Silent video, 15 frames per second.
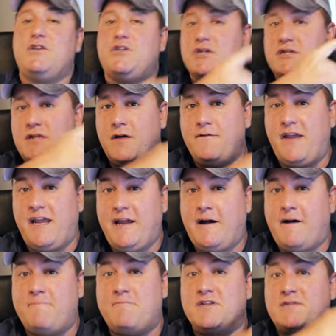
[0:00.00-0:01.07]
Just over here,
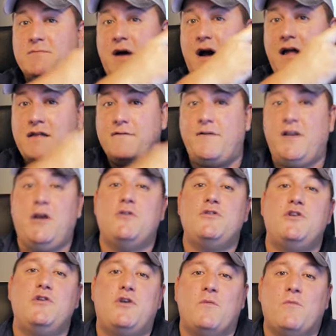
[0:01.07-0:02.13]
I'll put some other
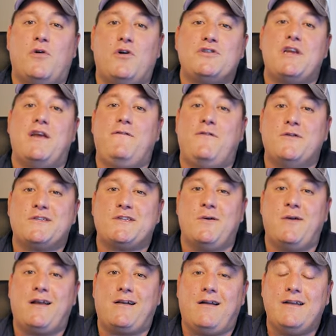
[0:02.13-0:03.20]
videos you can watch if you're so
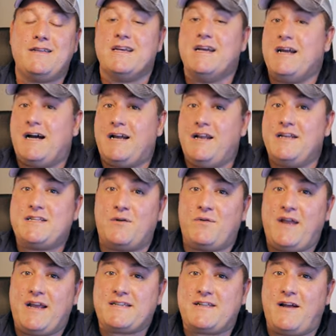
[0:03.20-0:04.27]
inclined. And until
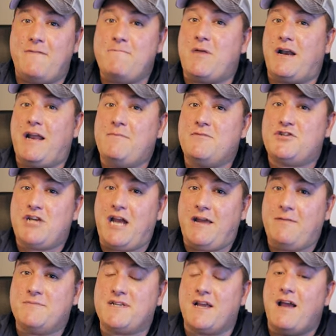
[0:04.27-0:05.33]
next time, my name's
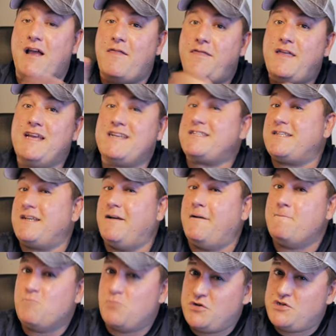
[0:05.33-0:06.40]
James. This
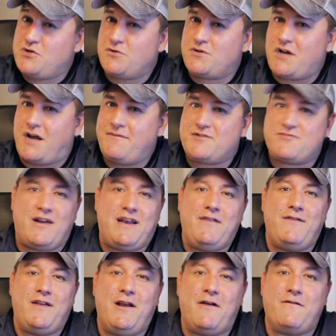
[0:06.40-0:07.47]
was your Divers Ready
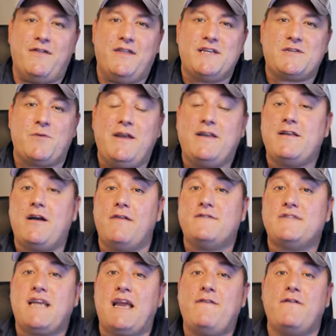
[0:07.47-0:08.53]
video for this week. Dive
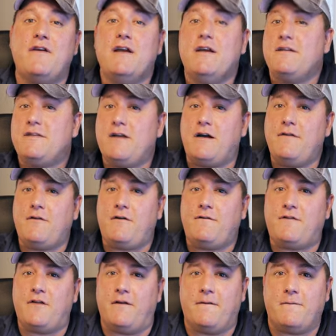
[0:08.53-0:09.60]
safe, dive
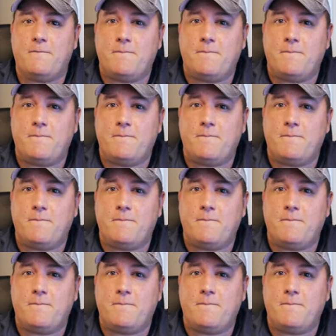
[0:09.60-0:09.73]
often.